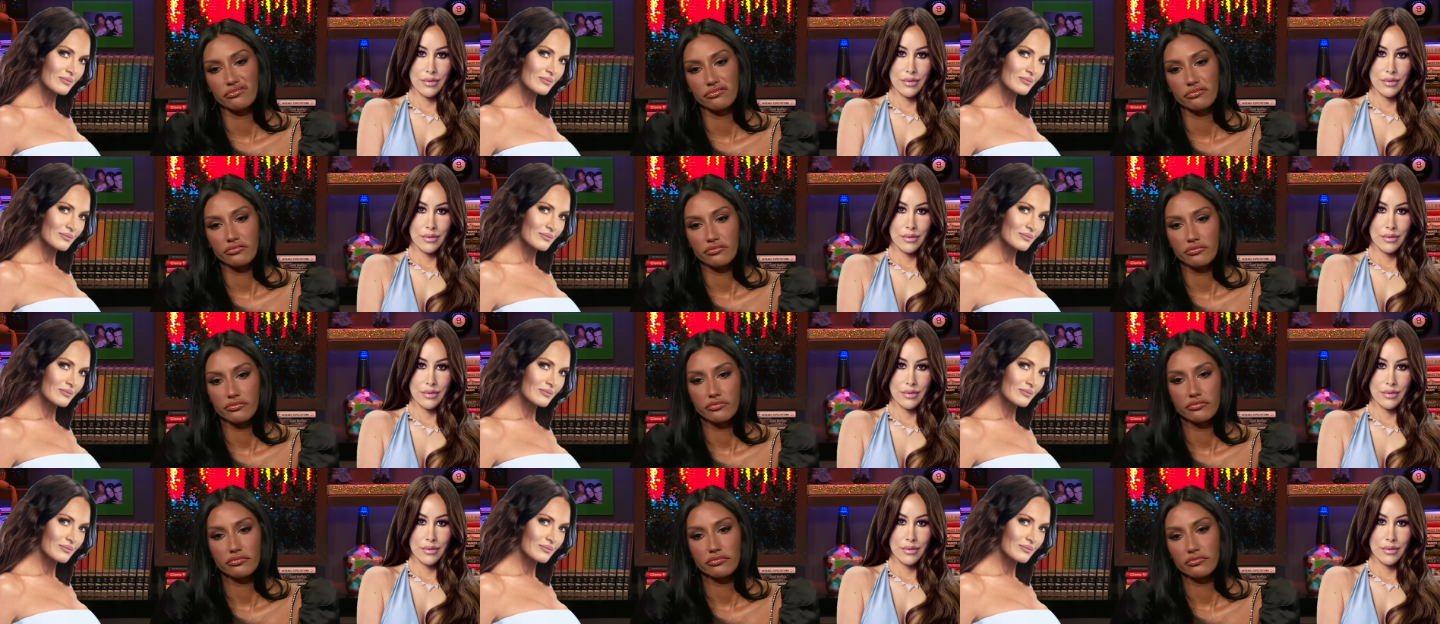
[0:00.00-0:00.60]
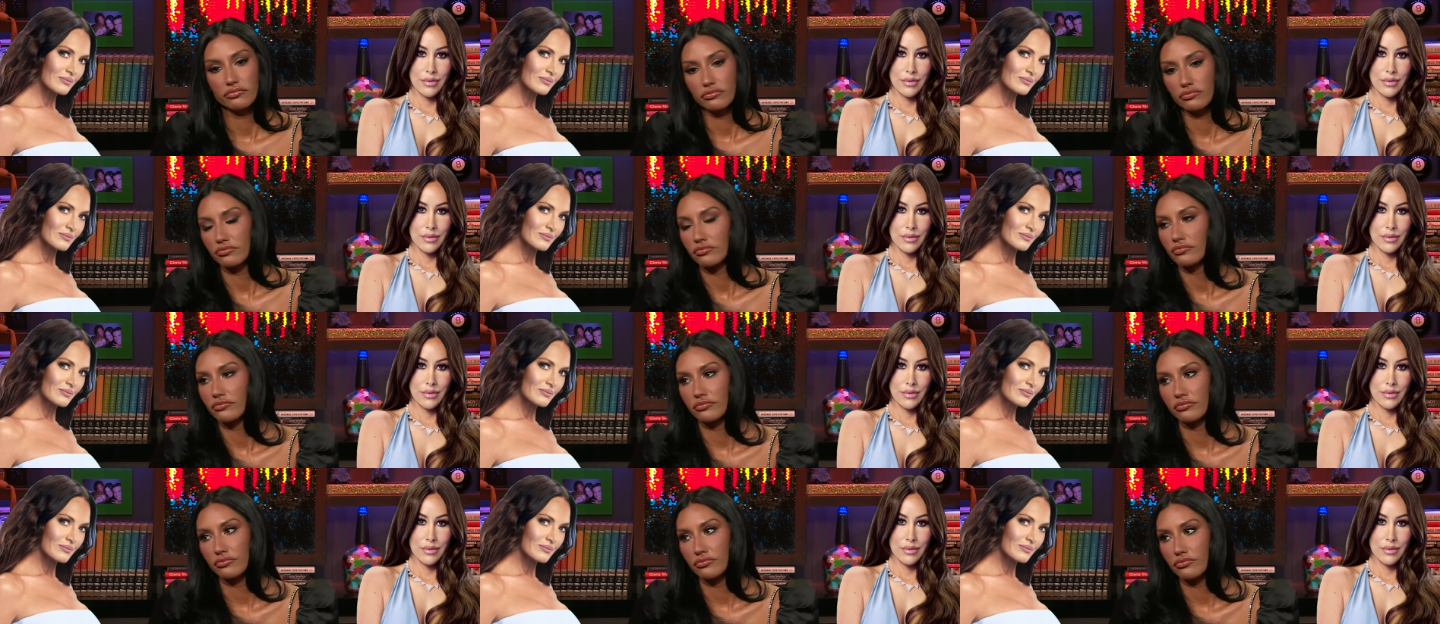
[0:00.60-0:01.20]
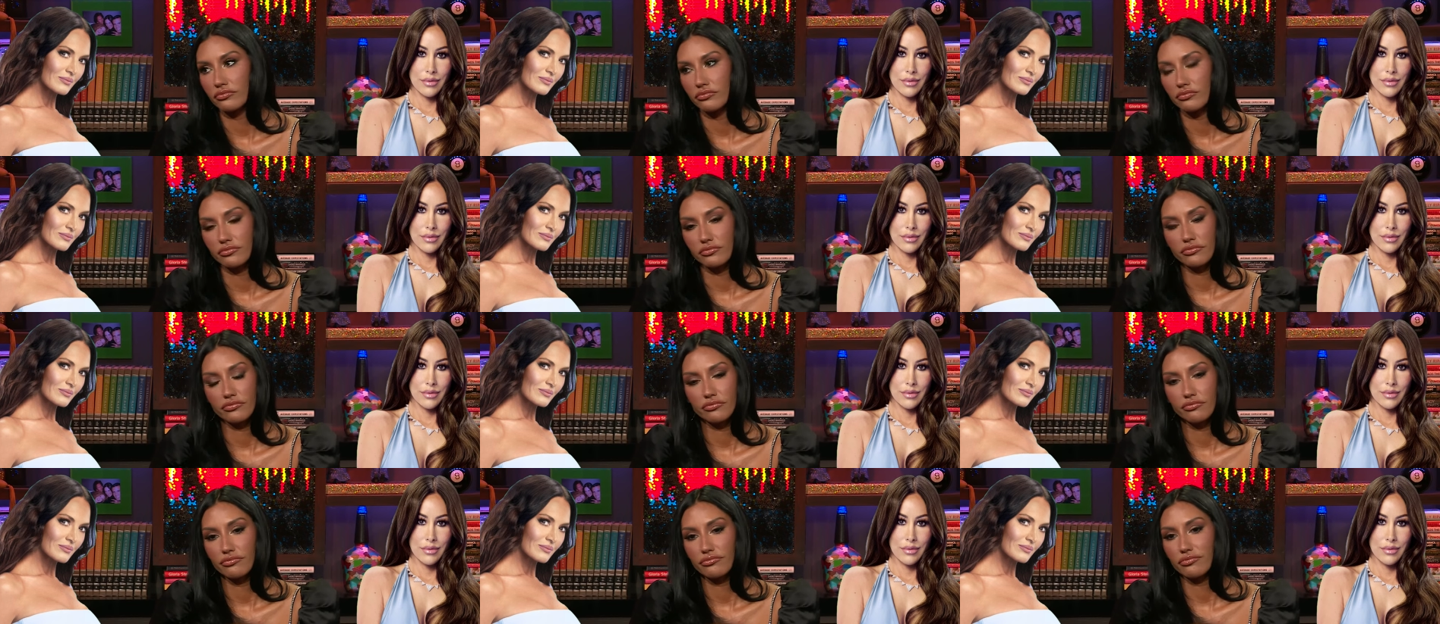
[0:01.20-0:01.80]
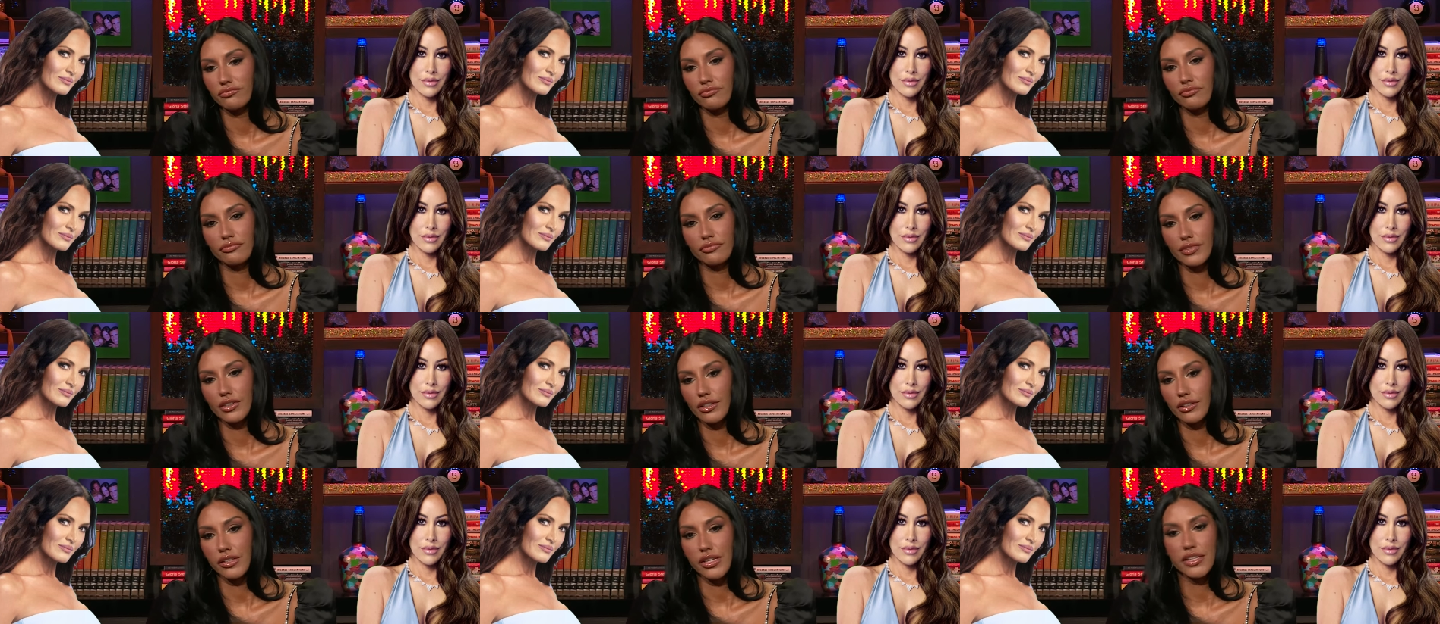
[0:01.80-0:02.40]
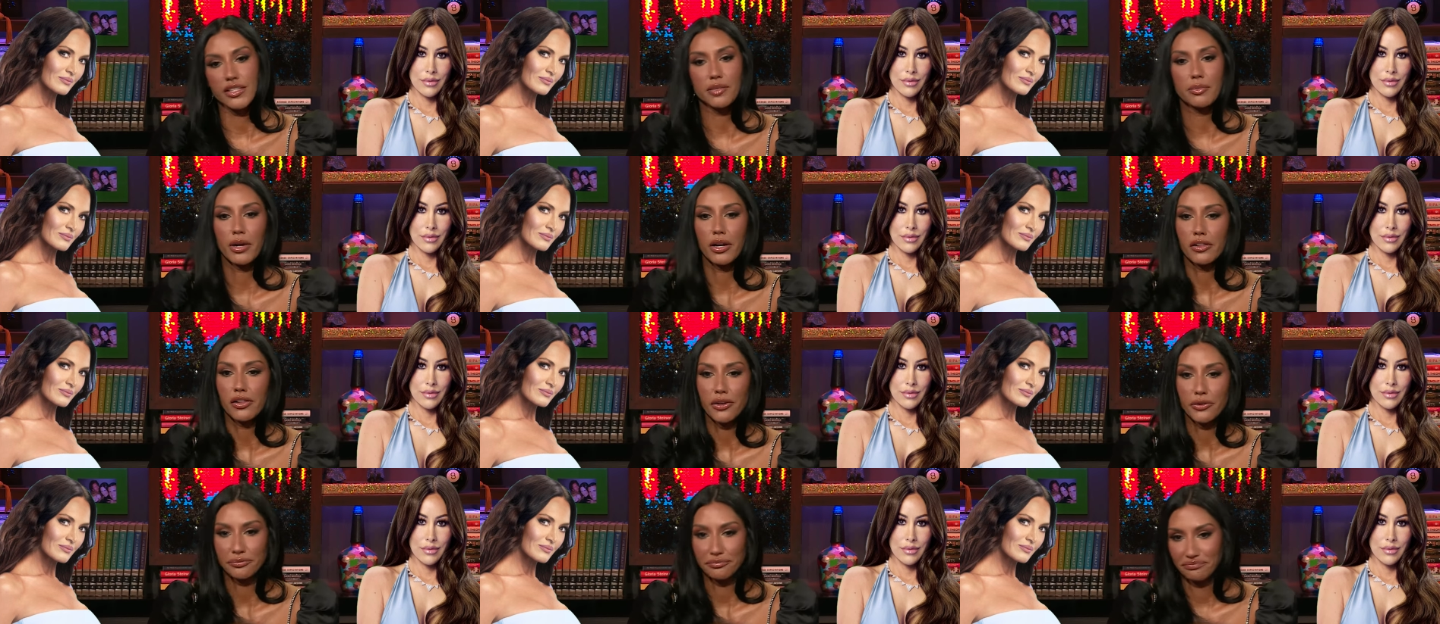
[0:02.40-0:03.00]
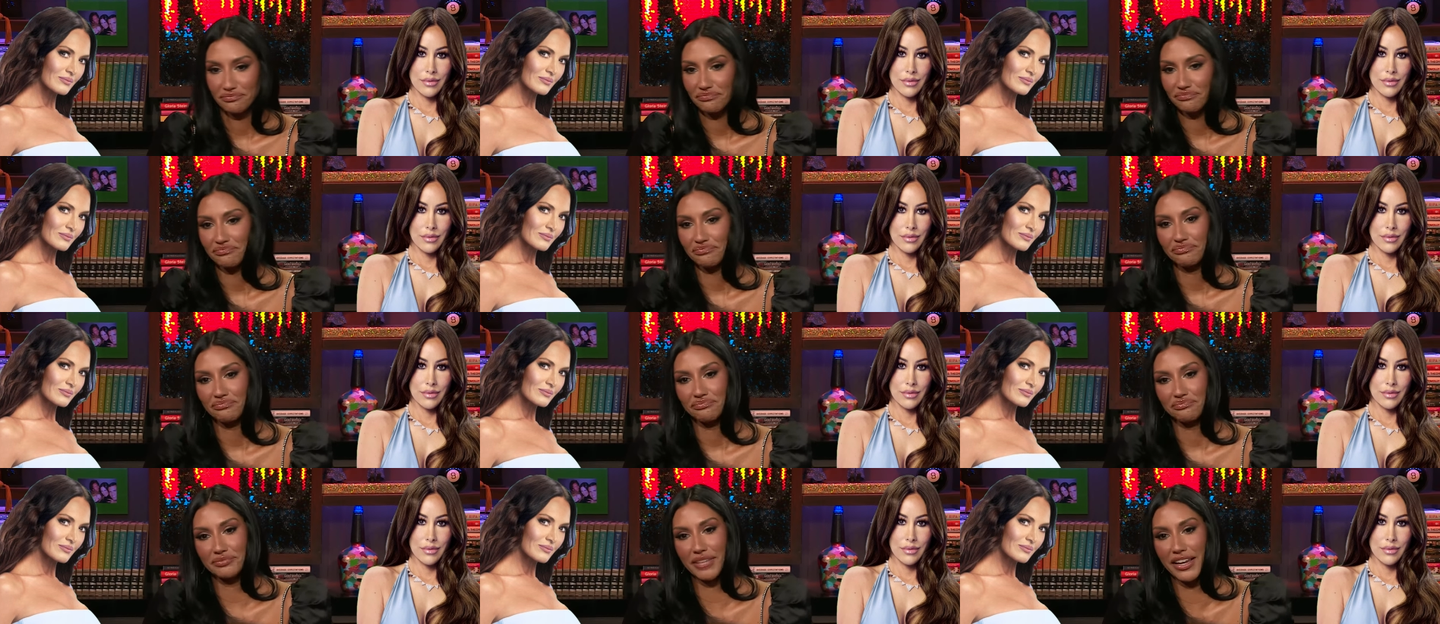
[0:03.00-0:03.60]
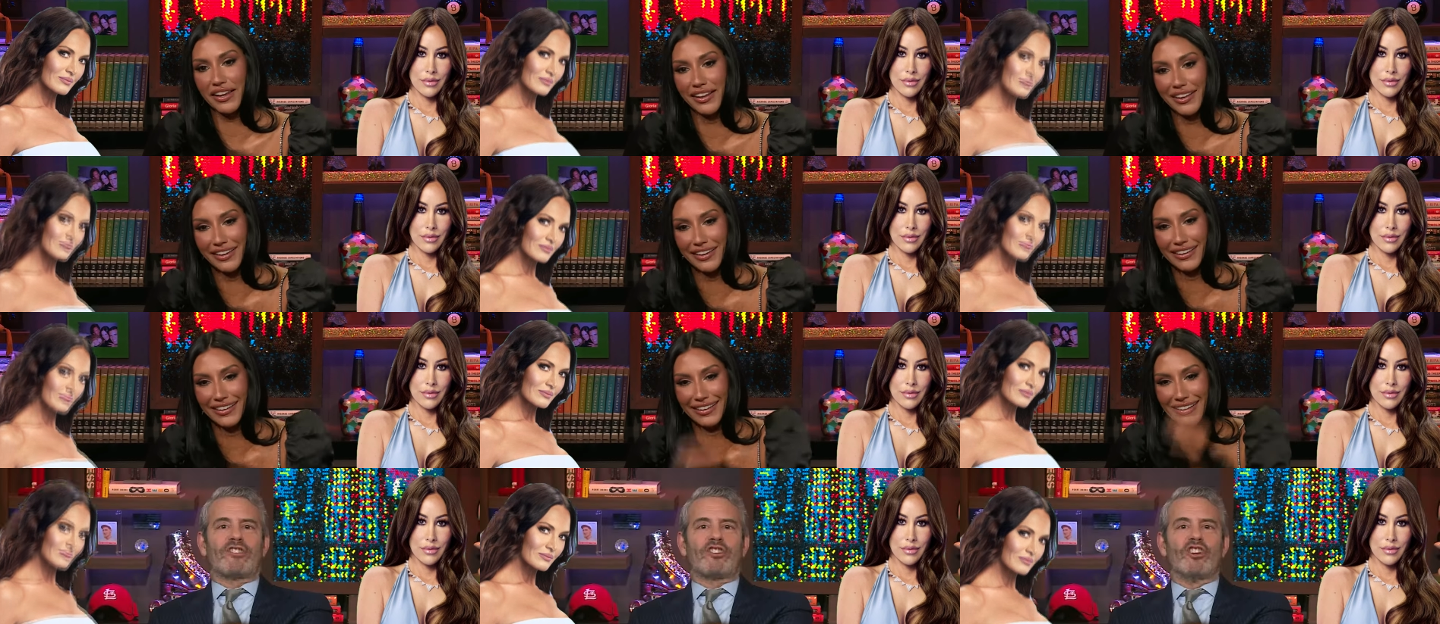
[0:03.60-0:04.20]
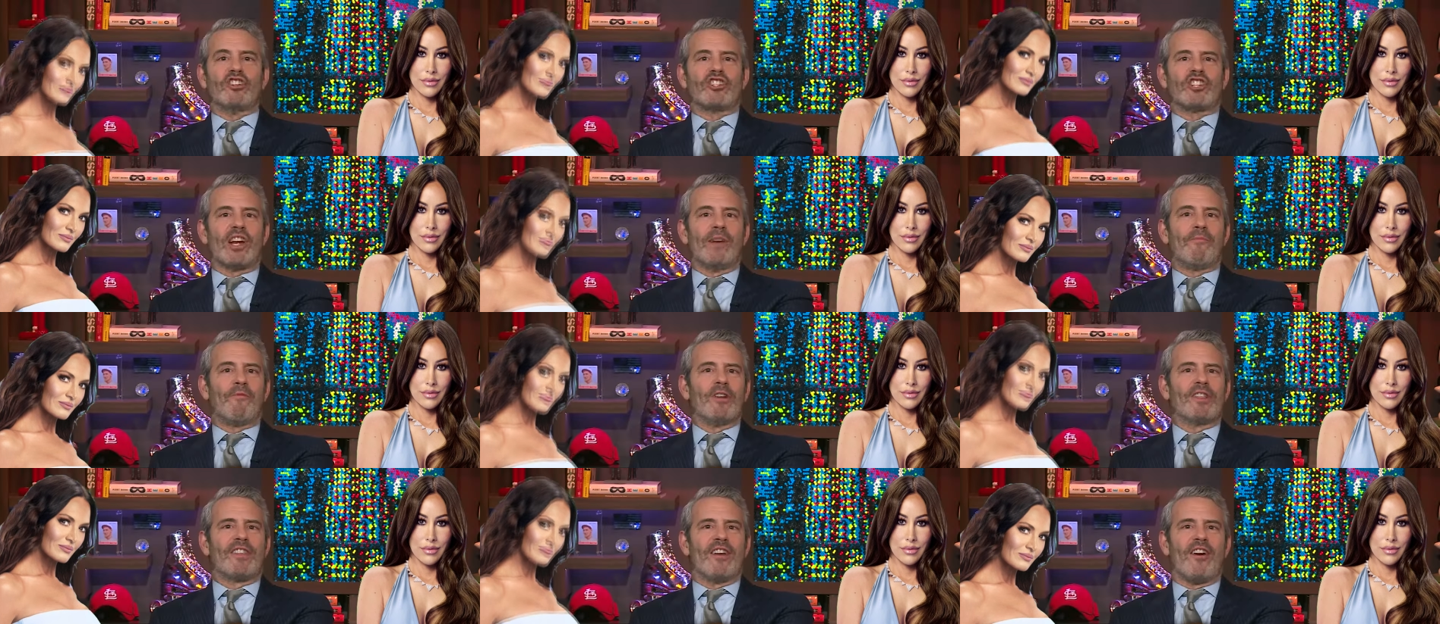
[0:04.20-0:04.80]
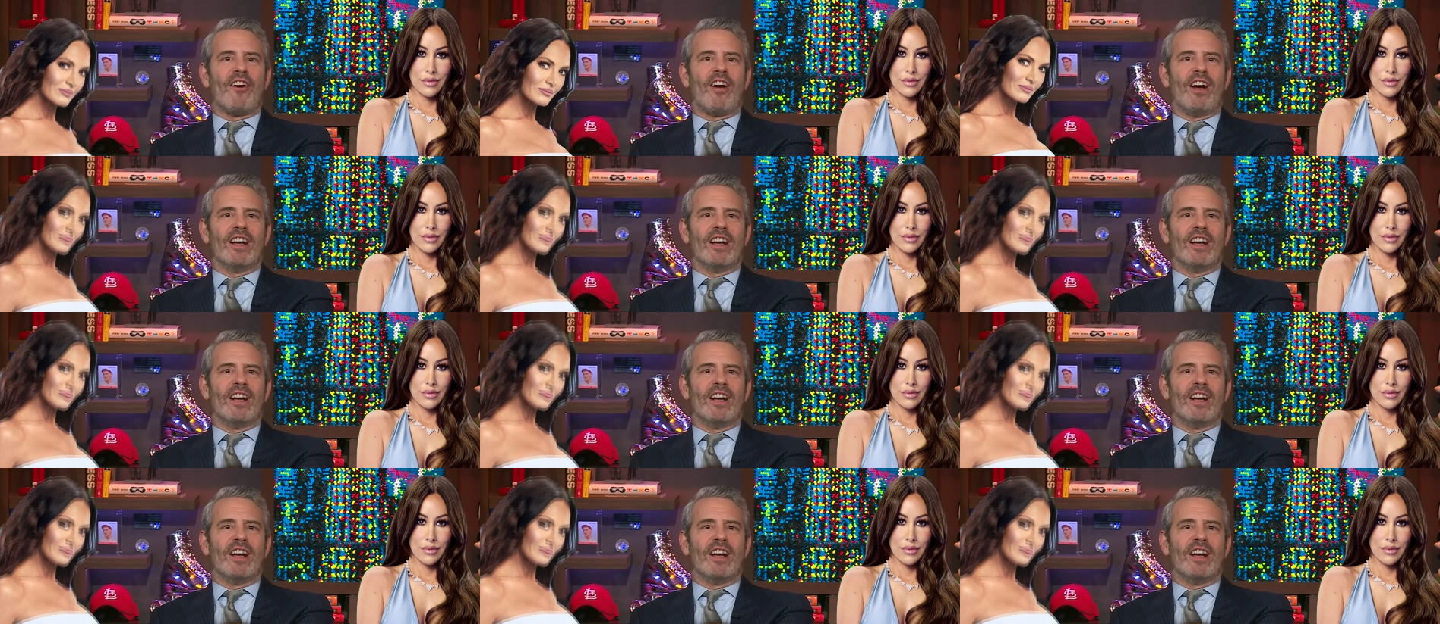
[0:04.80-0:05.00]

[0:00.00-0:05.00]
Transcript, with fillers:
Speaker 1: who has better style? I mean, pick one. Lisa Barlow. Uh, whose relationship with their